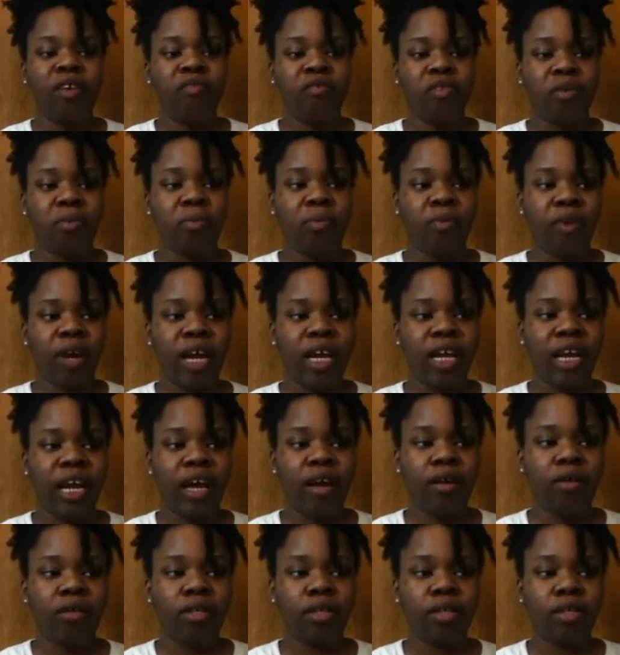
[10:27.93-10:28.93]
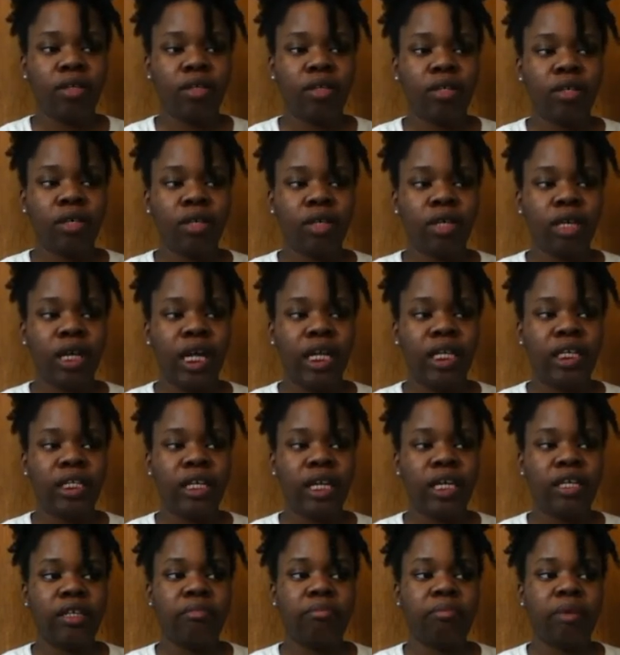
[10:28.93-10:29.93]
For braid outs, it
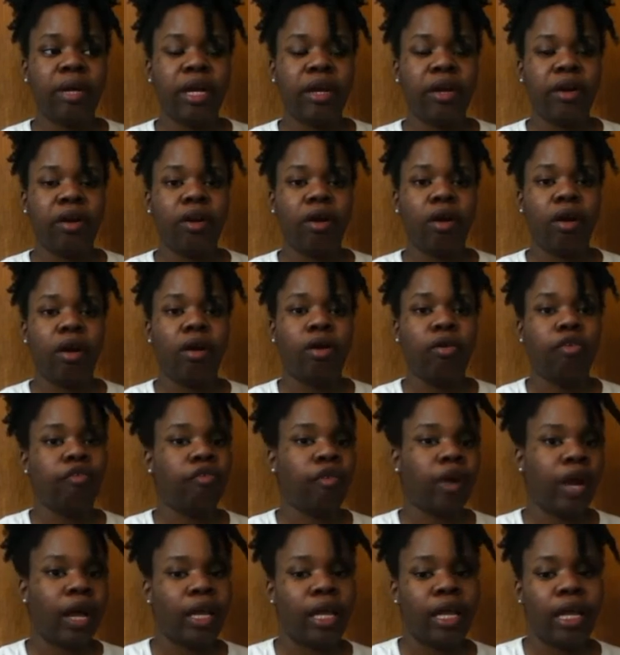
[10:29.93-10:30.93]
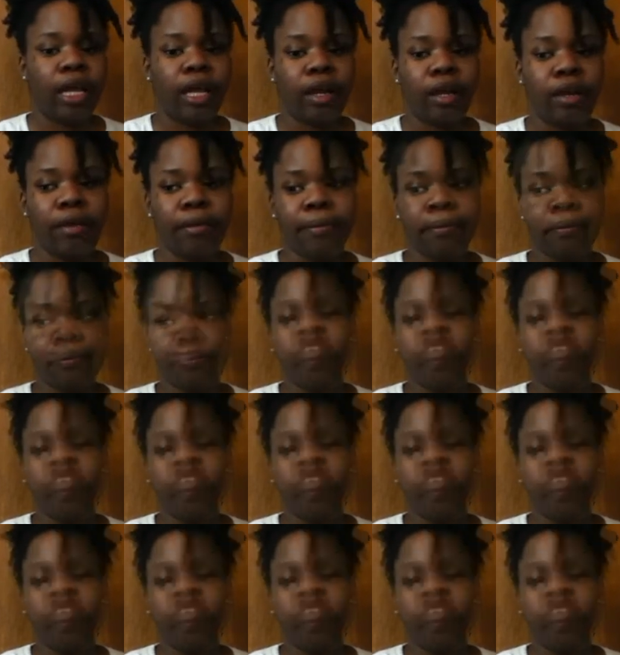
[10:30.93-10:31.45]
sets better on dry hair.